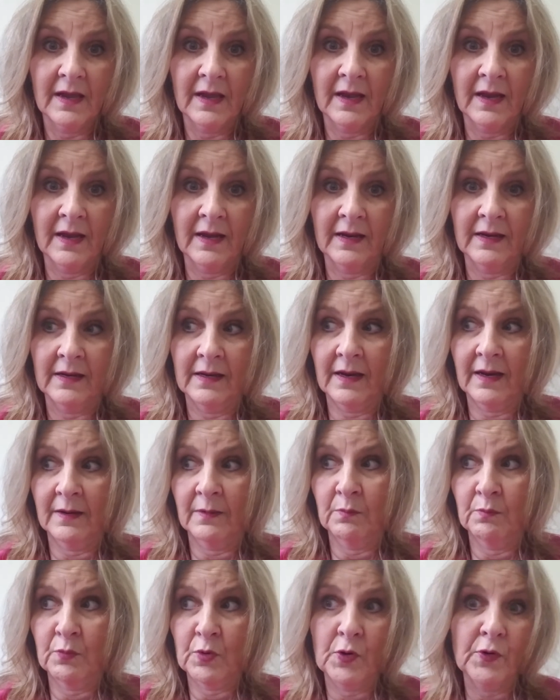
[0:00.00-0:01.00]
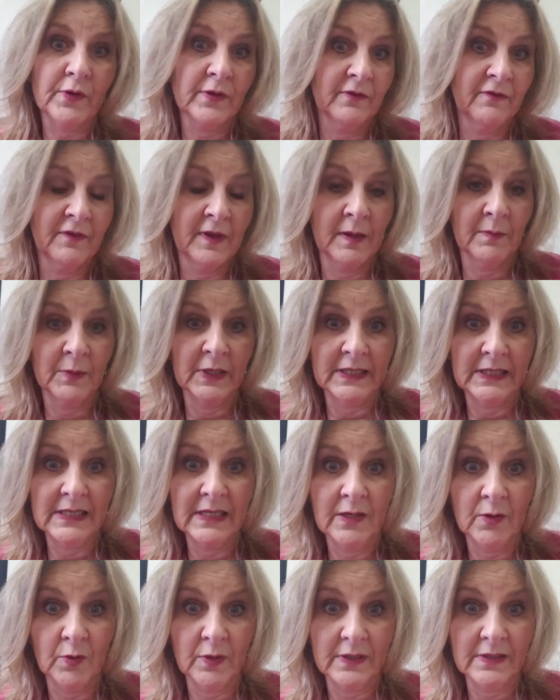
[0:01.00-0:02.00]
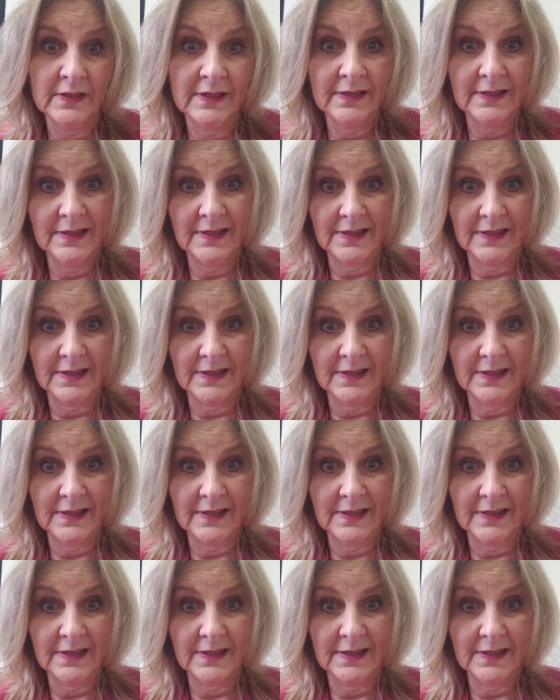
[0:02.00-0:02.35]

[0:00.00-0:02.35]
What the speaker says: And I broke the family secrets at